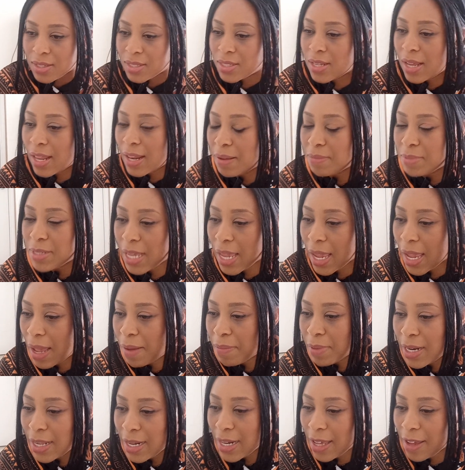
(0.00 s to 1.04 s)
That's all I'm saying.
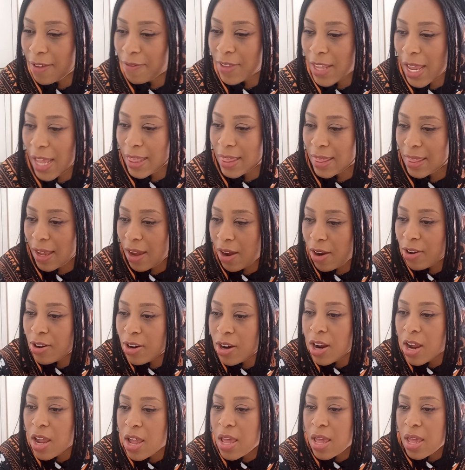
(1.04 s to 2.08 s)
I'm going to leave that
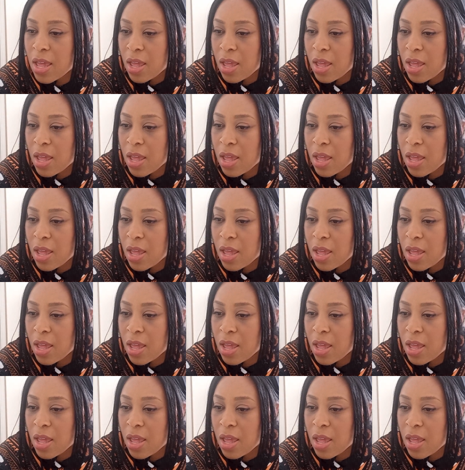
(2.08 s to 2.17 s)
there.